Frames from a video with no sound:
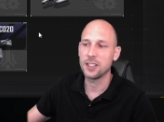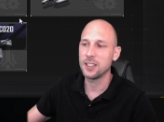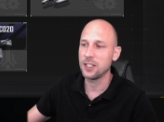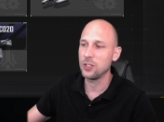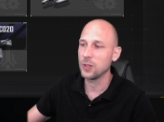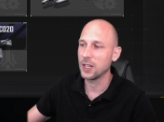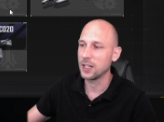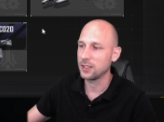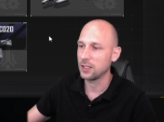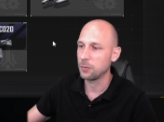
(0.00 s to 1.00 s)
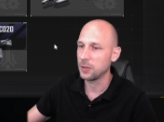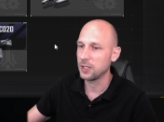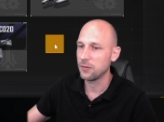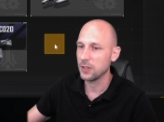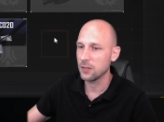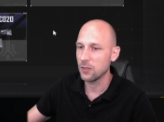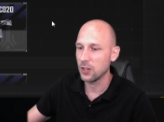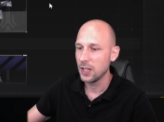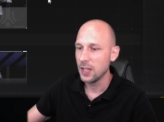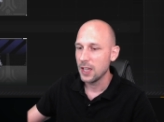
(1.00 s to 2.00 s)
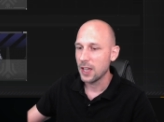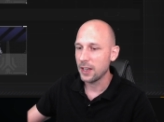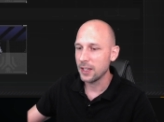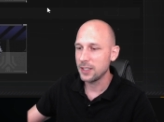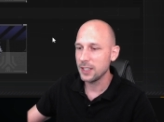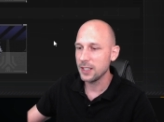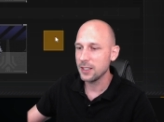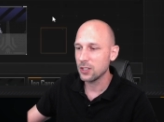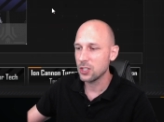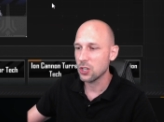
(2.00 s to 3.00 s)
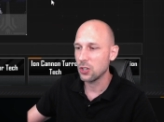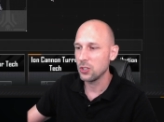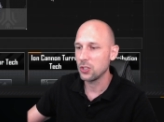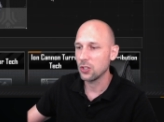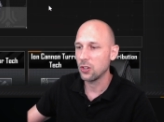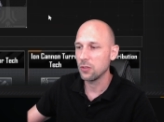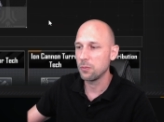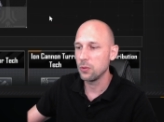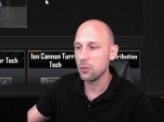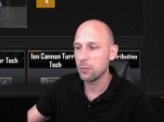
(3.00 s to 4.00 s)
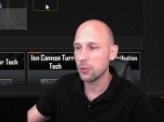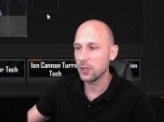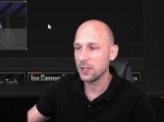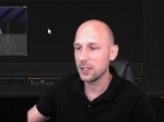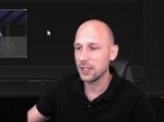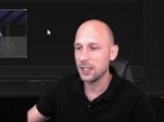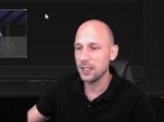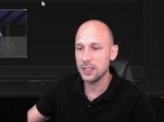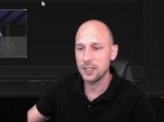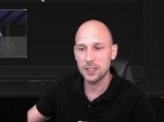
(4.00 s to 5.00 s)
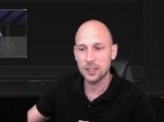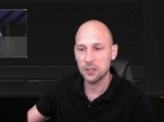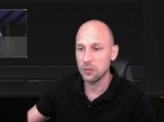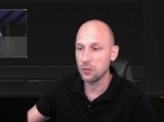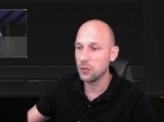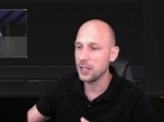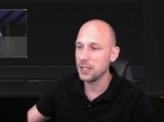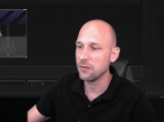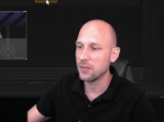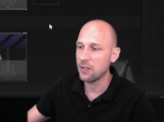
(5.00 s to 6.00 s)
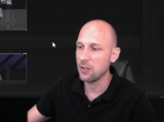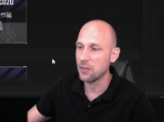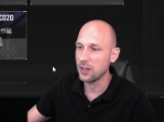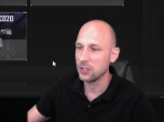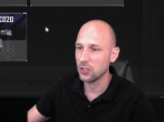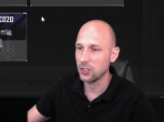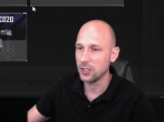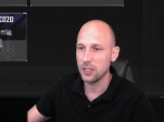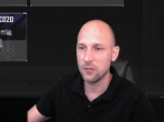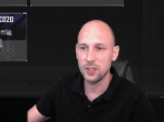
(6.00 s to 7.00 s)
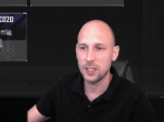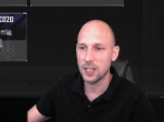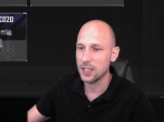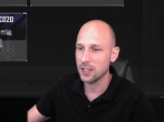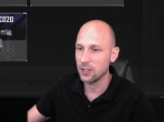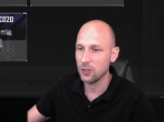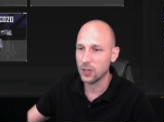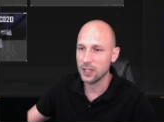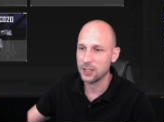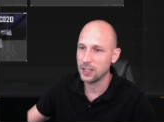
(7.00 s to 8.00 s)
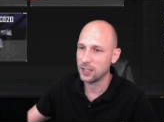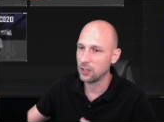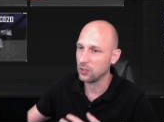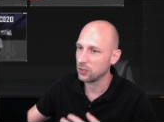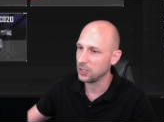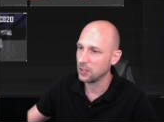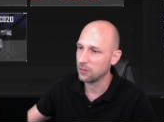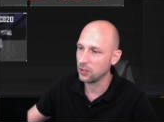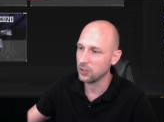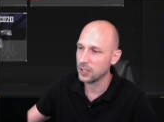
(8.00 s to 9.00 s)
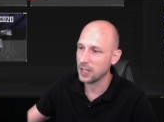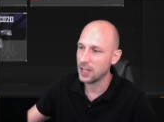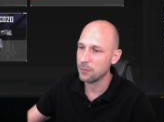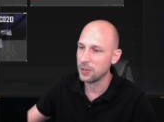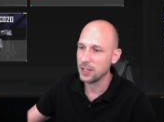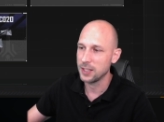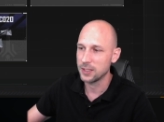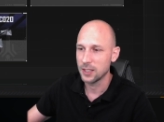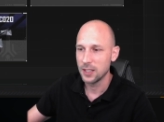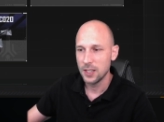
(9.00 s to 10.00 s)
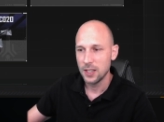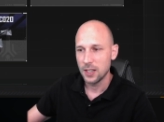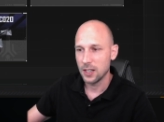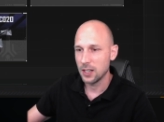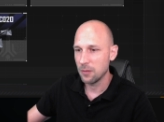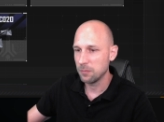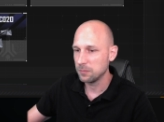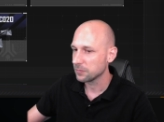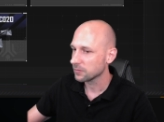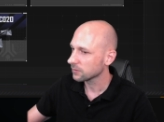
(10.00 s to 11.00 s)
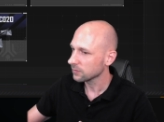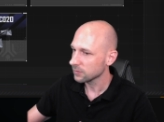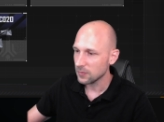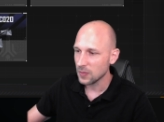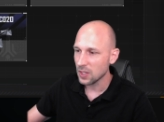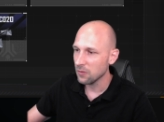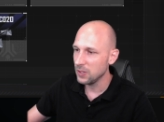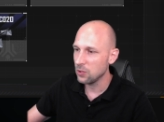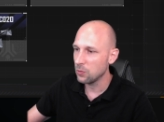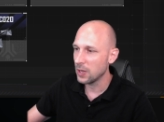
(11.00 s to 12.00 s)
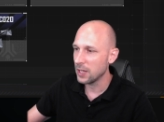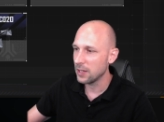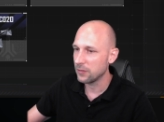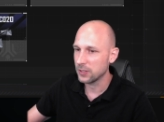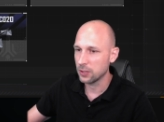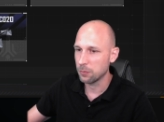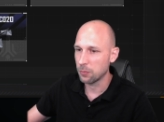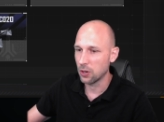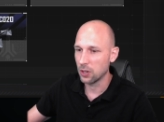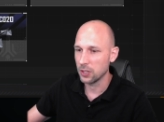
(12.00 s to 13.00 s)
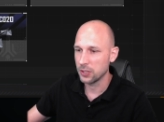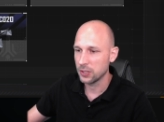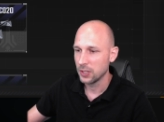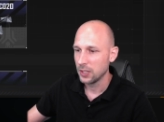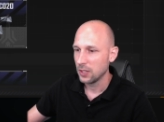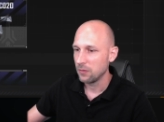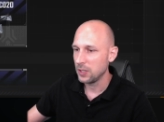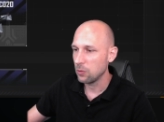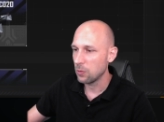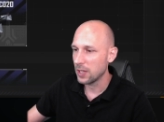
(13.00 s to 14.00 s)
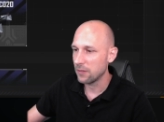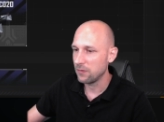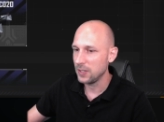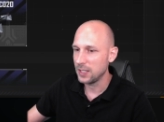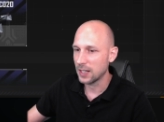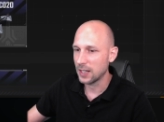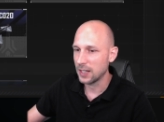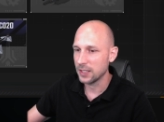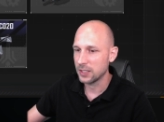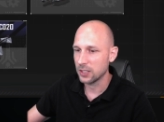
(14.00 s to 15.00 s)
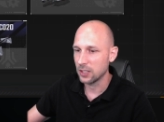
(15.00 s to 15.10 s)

that you get the specific one, and I think the choice of blueprints is really very solid. If we take a look at that also here for the airplanes, we do have the Spores, we do have Vitas,